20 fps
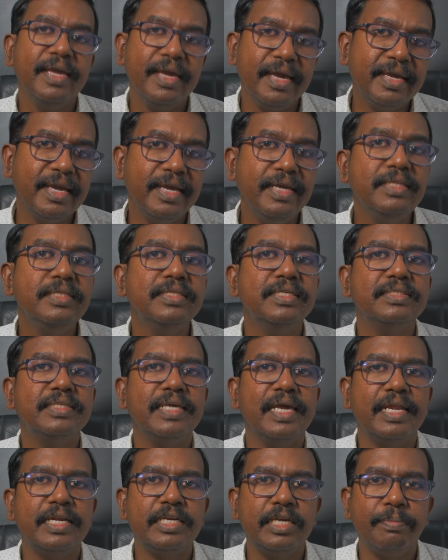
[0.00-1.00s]
Again,
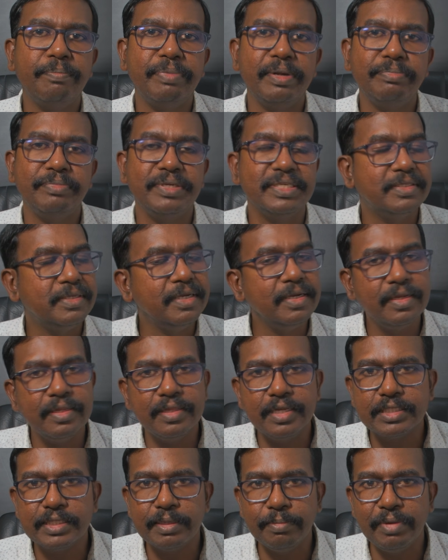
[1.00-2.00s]
this electric pulse testing,
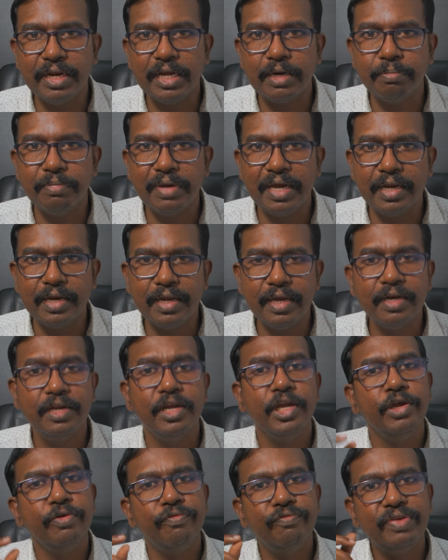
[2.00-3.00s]
in the similar
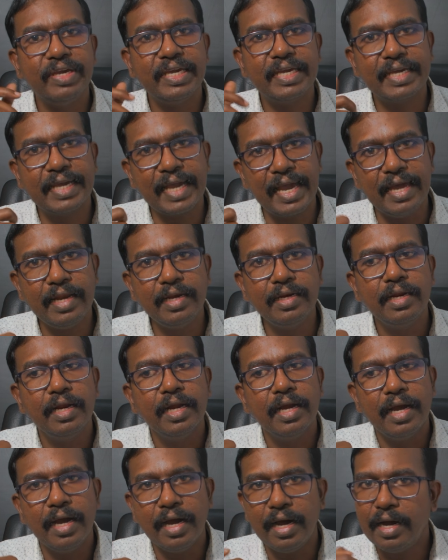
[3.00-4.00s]
manner, we can
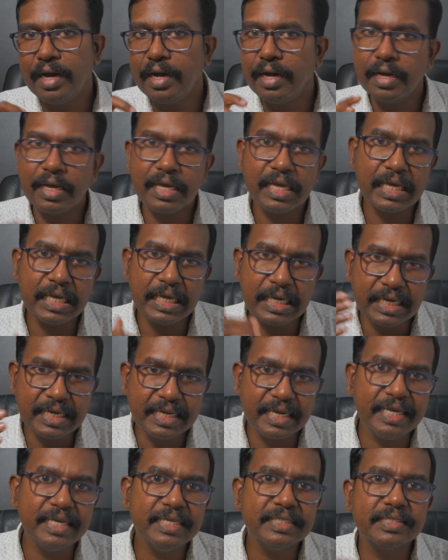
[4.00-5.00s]

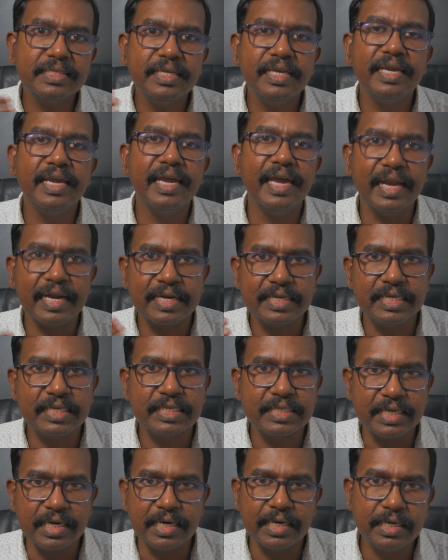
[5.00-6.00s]
increase the
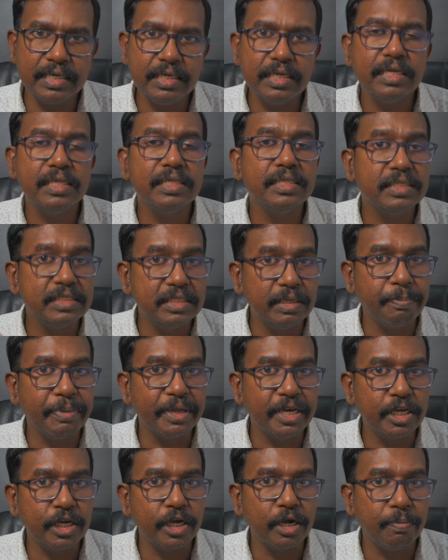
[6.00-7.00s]
electric current
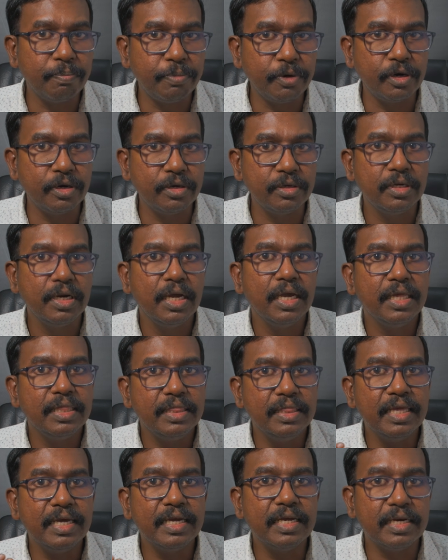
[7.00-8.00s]
depending upon
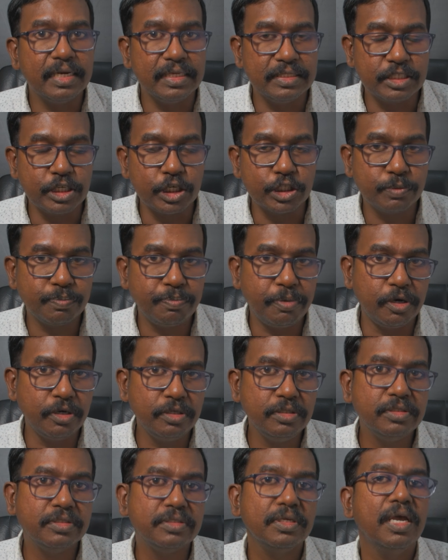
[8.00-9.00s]
their
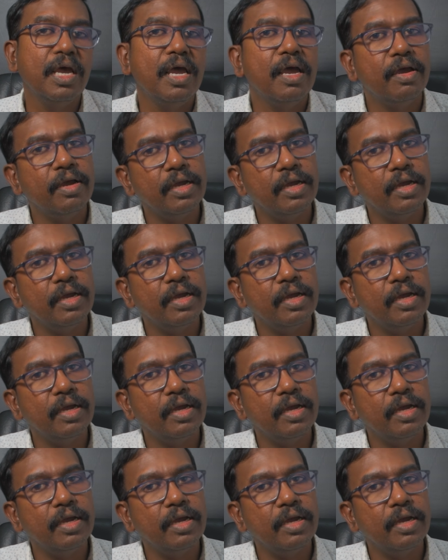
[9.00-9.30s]
response